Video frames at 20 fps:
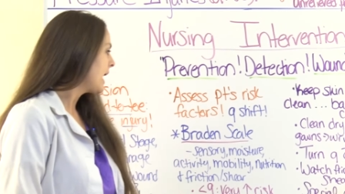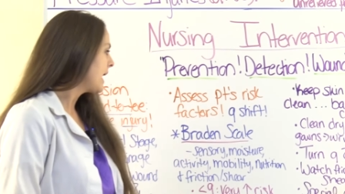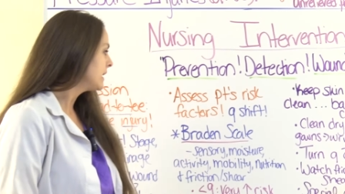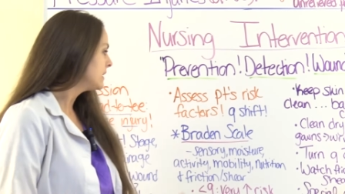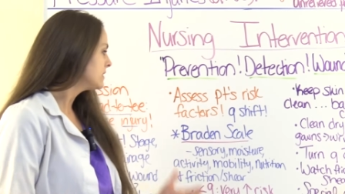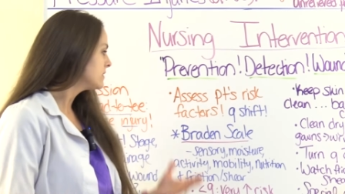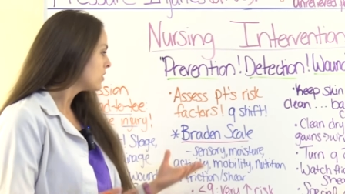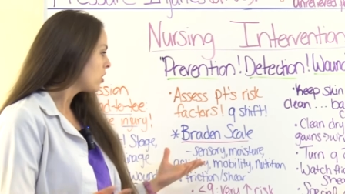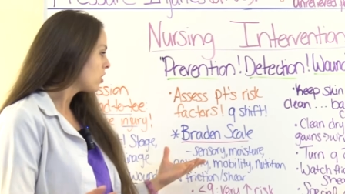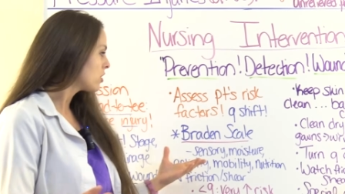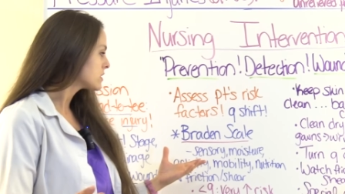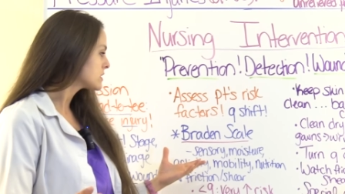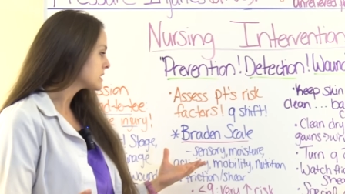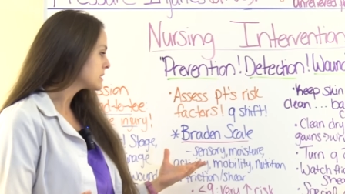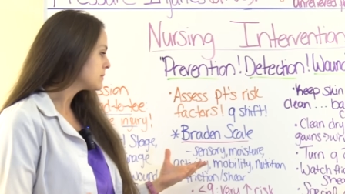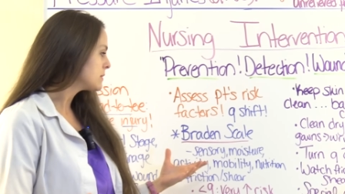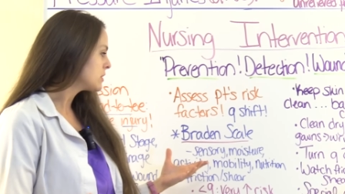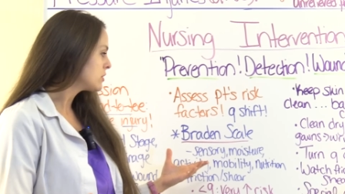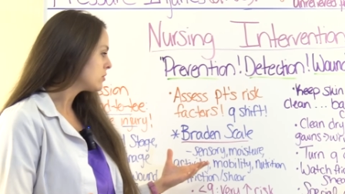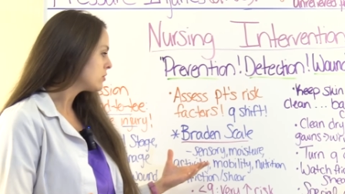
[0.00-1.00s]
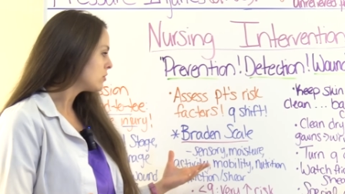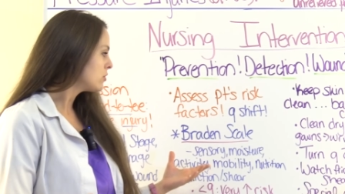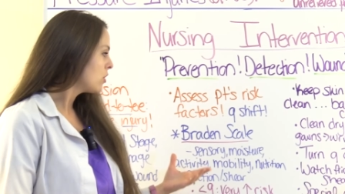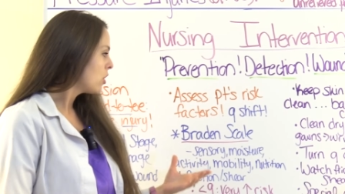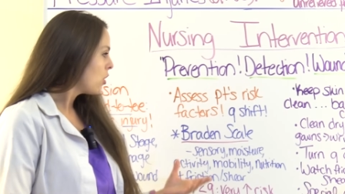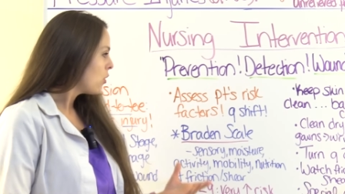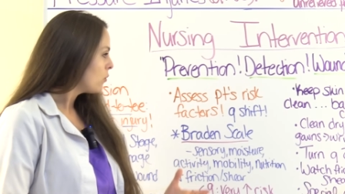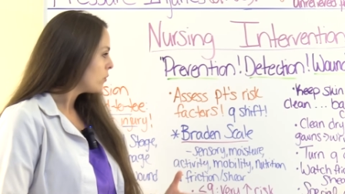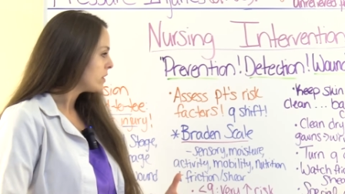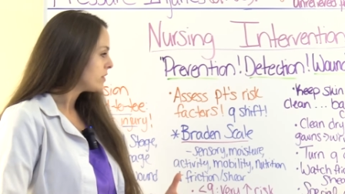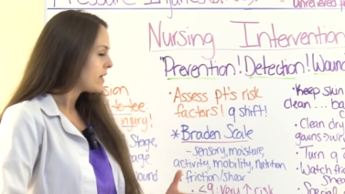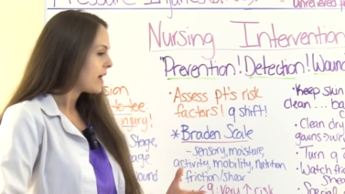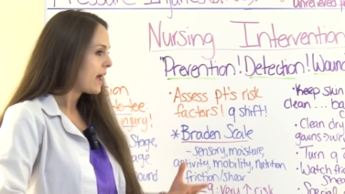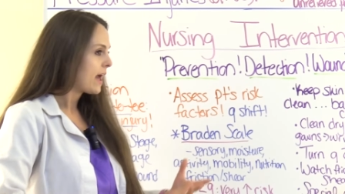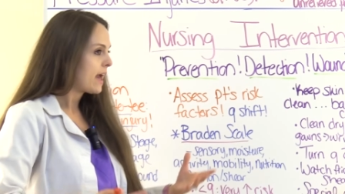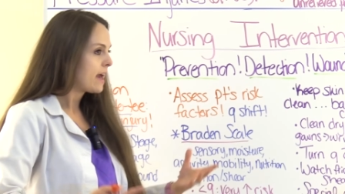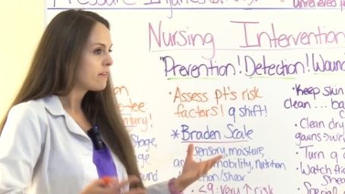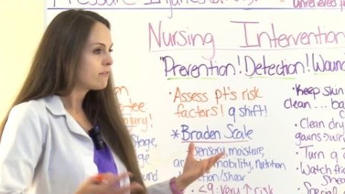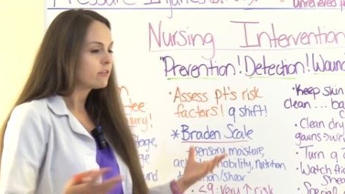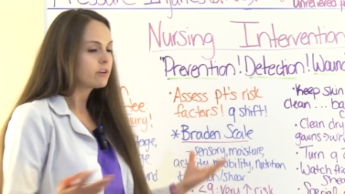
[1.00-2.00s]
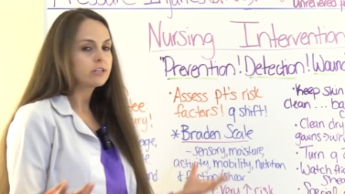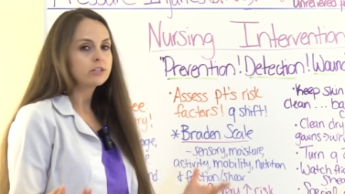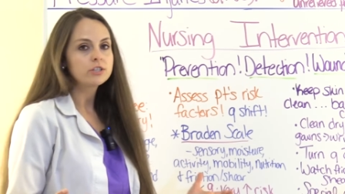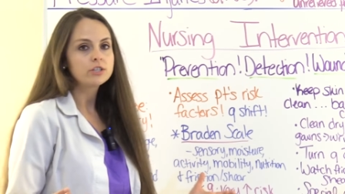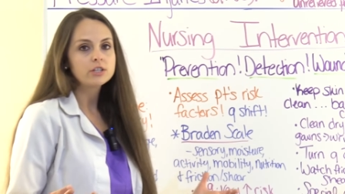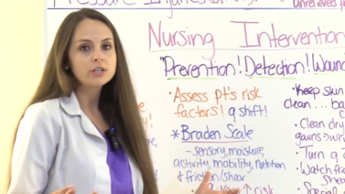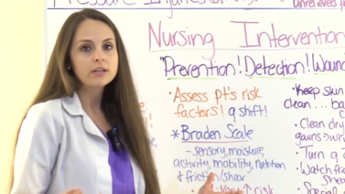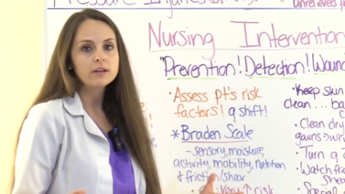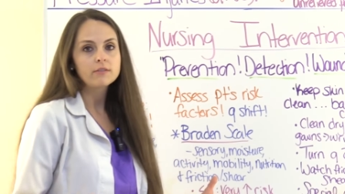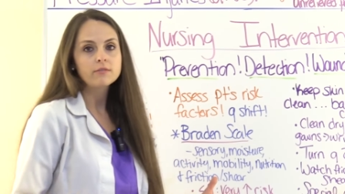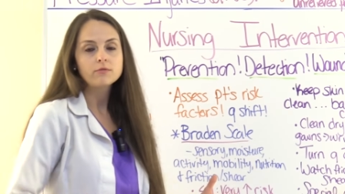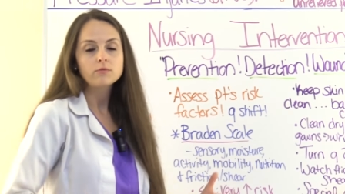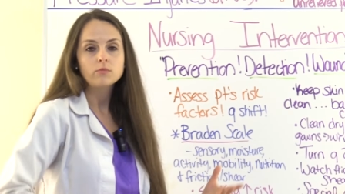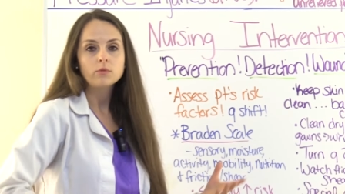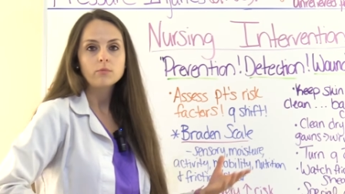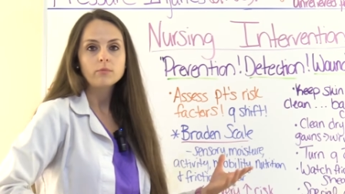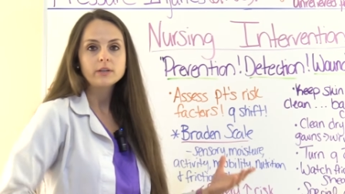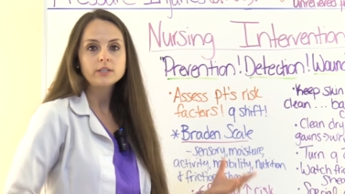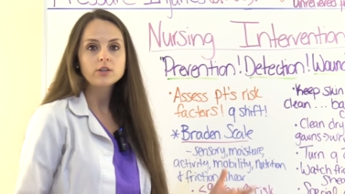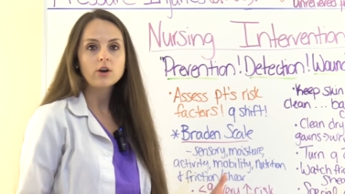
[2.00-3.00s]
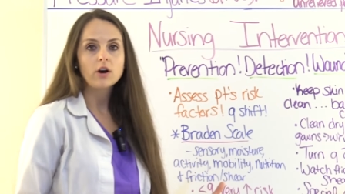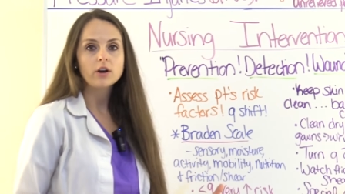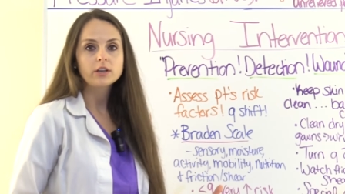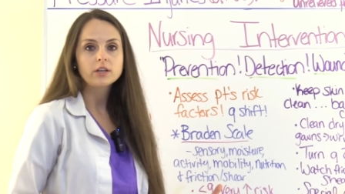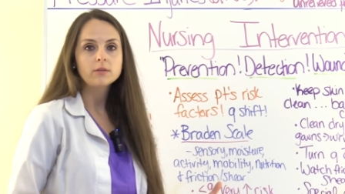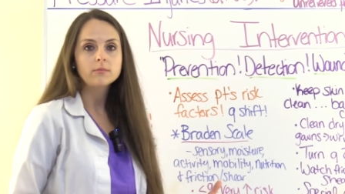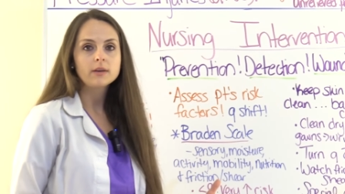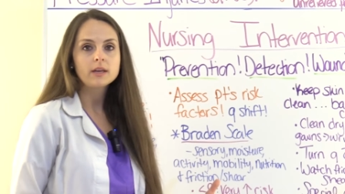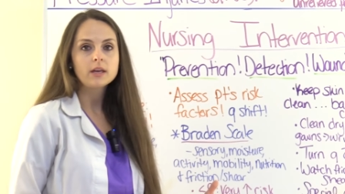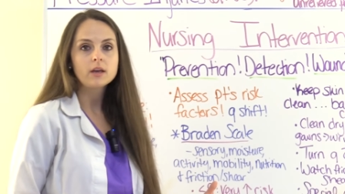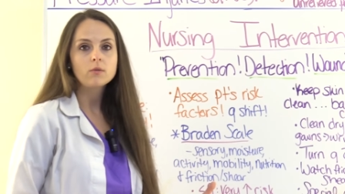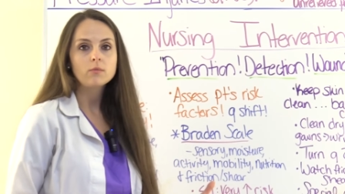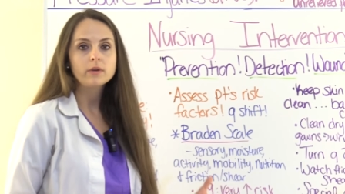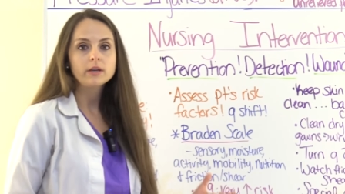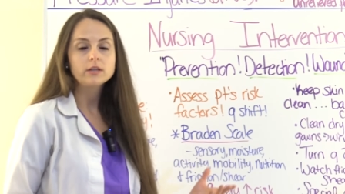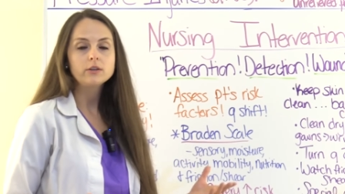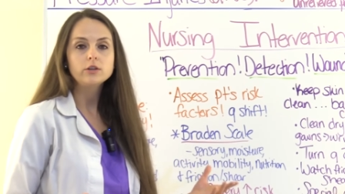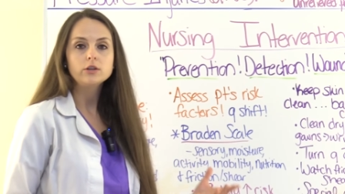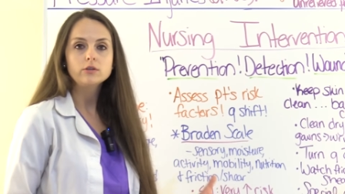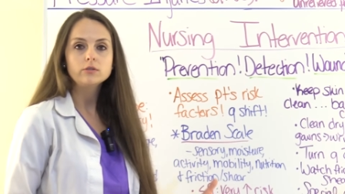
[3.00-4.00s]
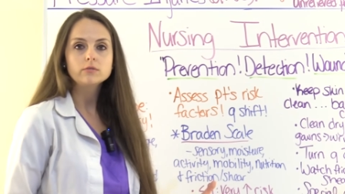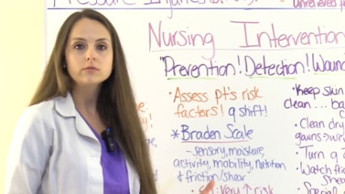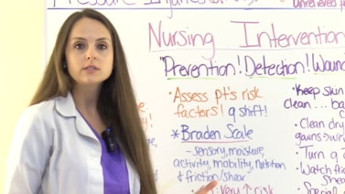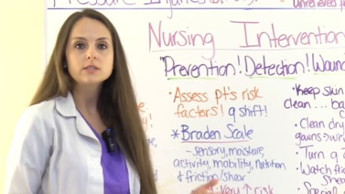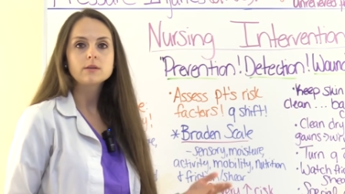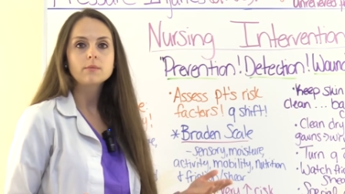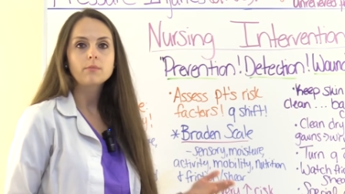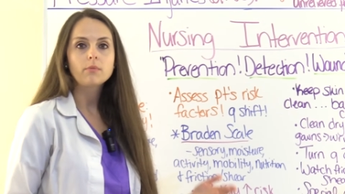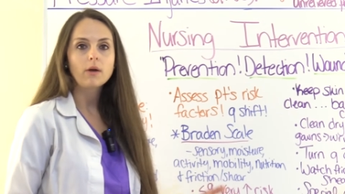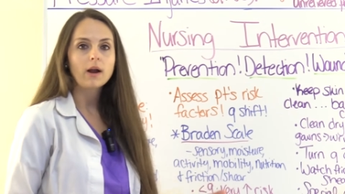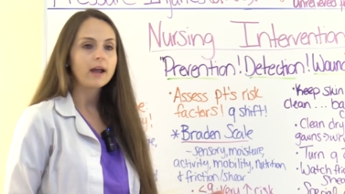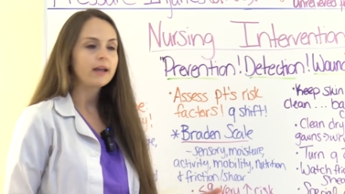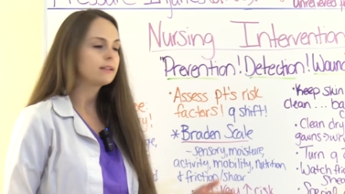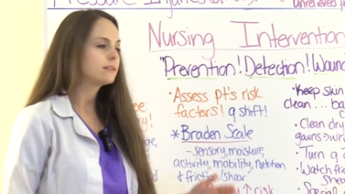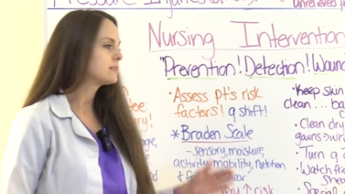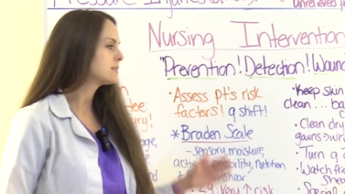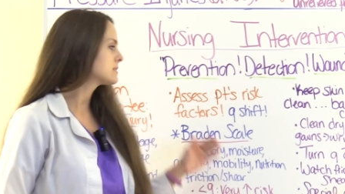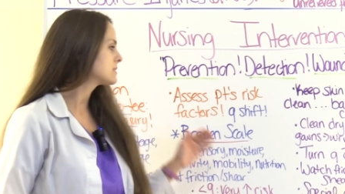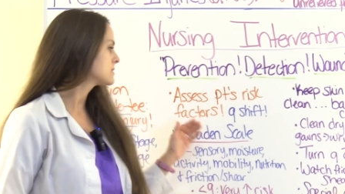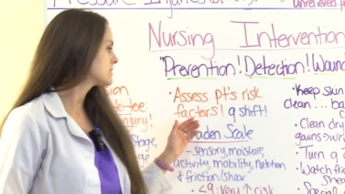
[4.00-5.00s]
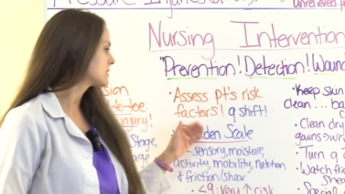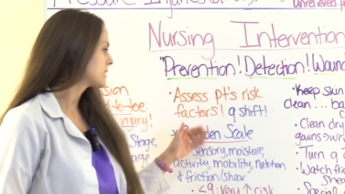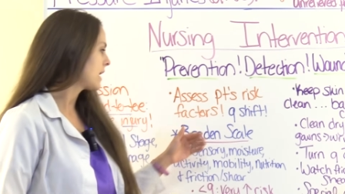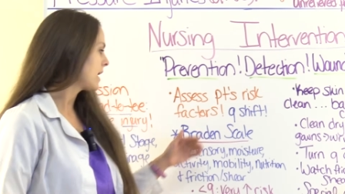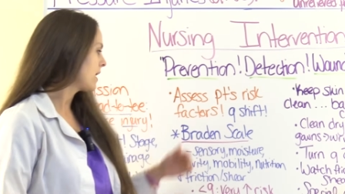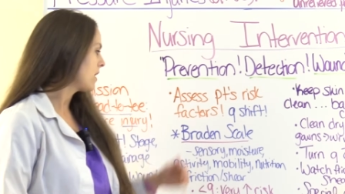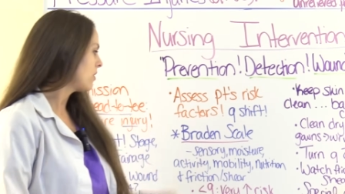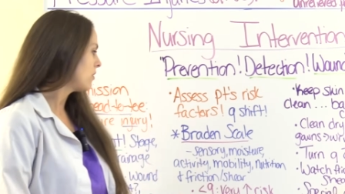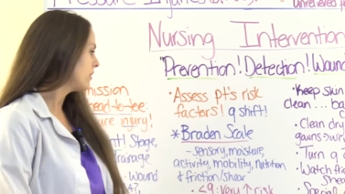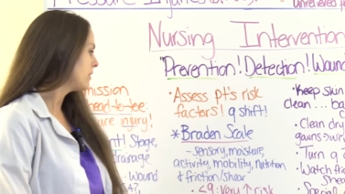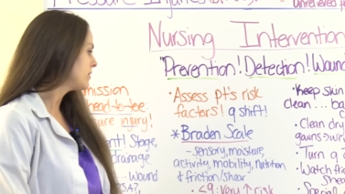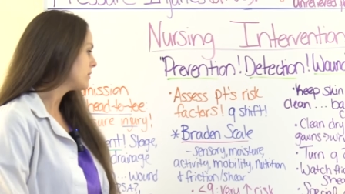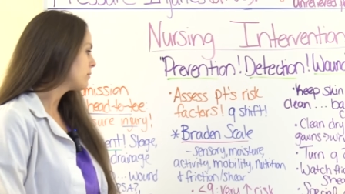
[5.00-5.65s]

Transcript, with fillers: And in the hospital, with every shift, when we document, we use the Braden scale.